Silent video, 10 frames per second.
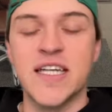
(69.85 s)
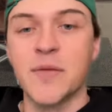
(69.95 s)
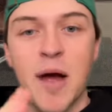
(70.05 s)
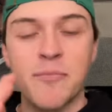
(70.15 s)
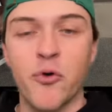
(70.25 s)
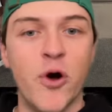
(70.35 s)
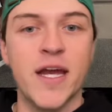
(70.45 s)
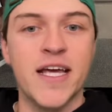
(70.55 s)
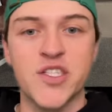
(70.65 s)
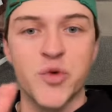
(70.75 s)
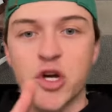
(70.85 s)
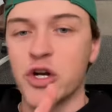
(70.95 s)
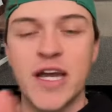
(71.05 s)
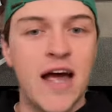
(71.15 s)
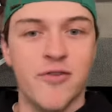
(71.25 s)
My point is, we are
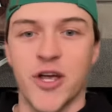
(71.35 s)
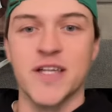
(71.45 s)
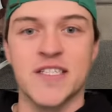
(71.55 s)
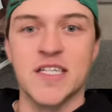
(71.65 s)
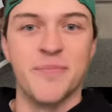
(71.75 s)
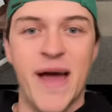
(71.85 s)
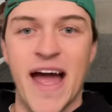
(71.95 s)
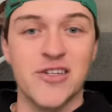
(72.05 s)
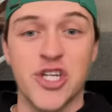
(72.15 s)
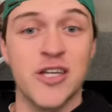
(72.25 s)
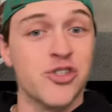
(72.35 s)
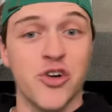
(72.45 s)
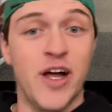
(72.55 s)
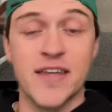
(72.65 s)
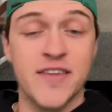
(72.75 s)
never going to see a bag chaser
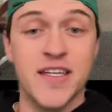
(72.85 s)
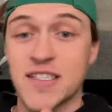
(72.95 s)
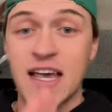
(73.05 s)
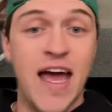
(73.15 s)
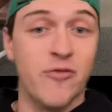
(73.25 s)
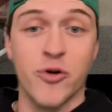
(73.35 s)
like this ever